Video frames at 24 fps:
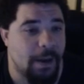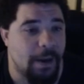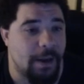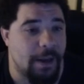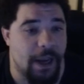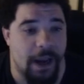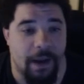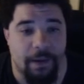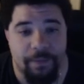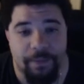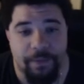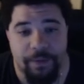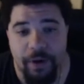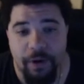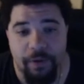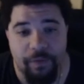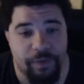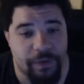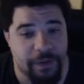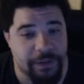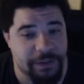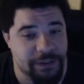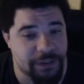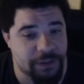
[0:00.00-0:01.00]
yeah no
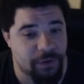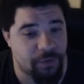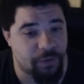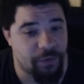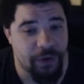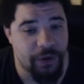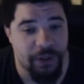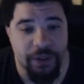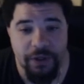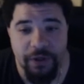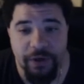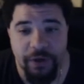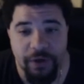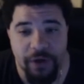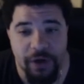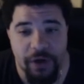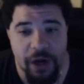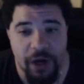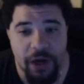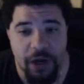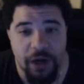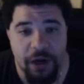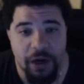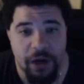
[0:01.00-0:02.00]
this is a really good
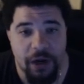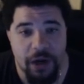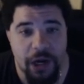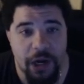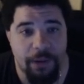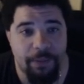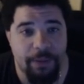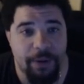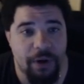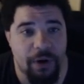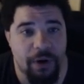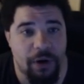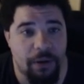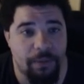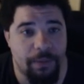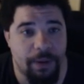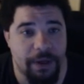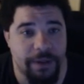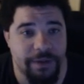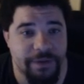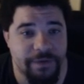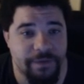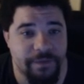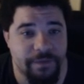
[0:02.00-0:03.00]
uh omni card
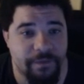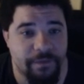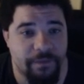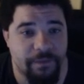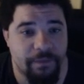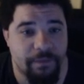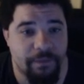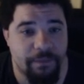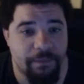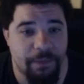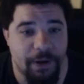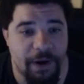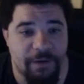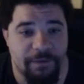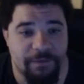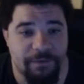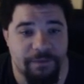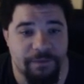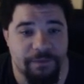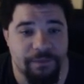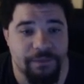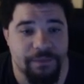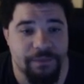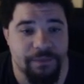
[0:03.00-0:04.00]
bus buff
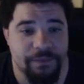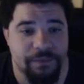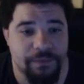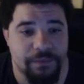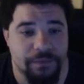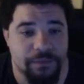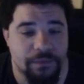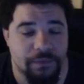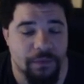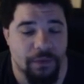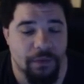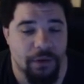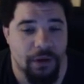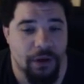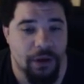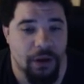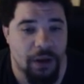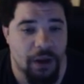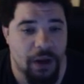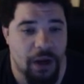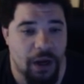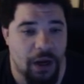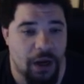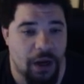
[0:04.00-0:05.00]

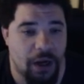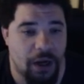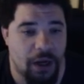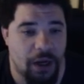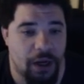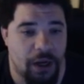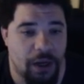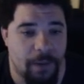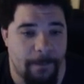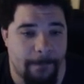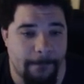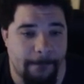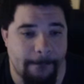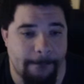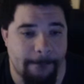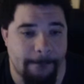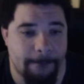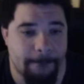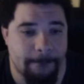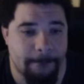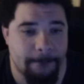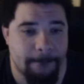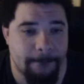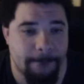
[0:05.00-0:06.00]
um
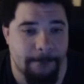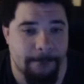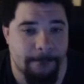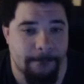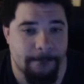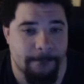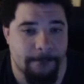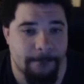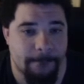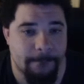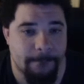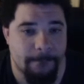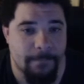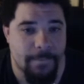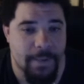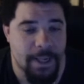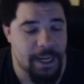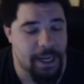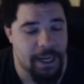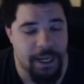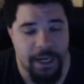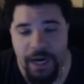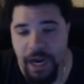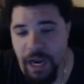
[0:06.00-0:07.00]

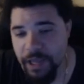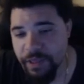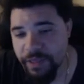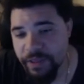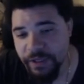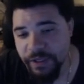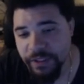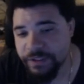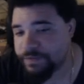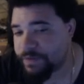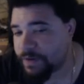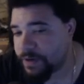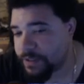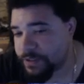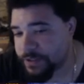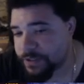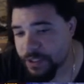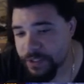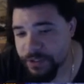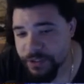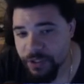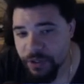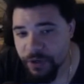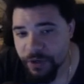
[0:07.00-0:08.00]
and i think it's fine it's
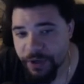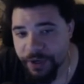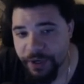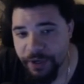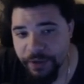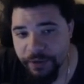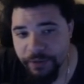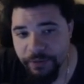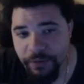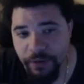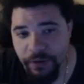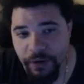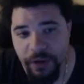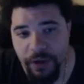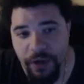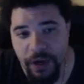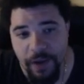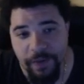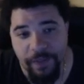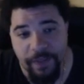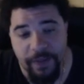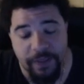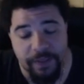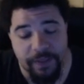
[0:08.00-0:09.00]
not targeted
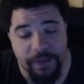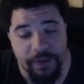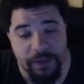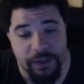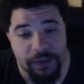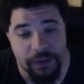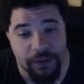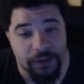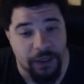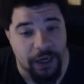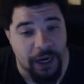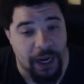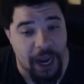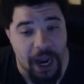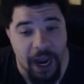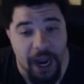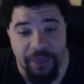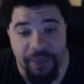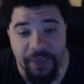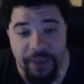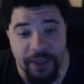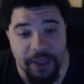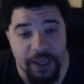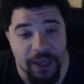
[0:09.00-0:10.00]
I think I, I
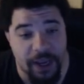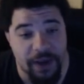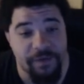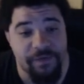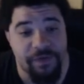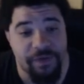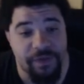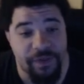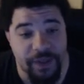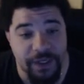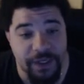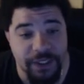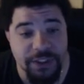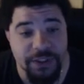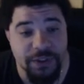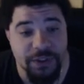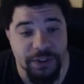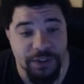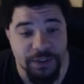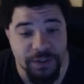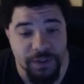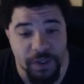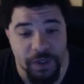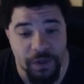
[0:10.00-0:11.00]
think if this
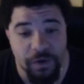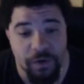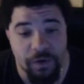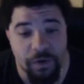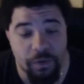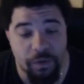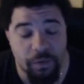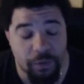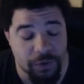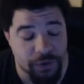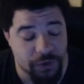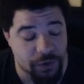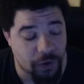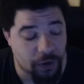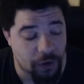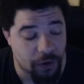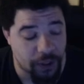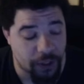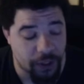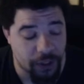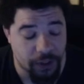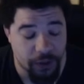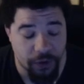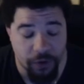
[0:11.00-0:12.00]
skill was
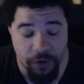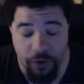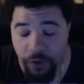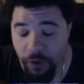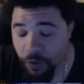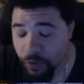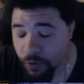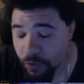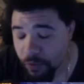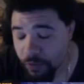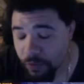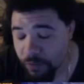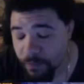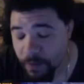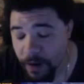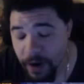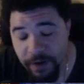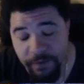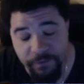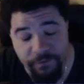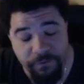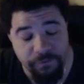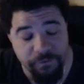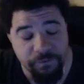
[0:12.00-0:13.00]
targeted, oh
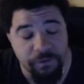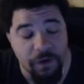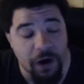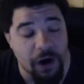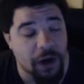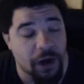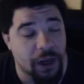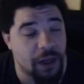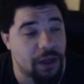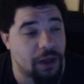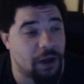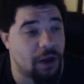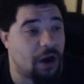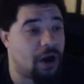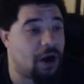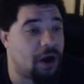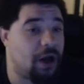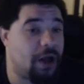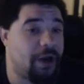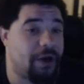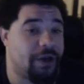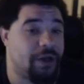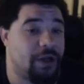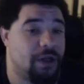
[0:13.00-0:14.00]
my fucking
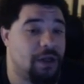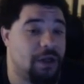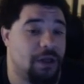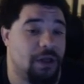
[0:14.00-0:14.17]
god.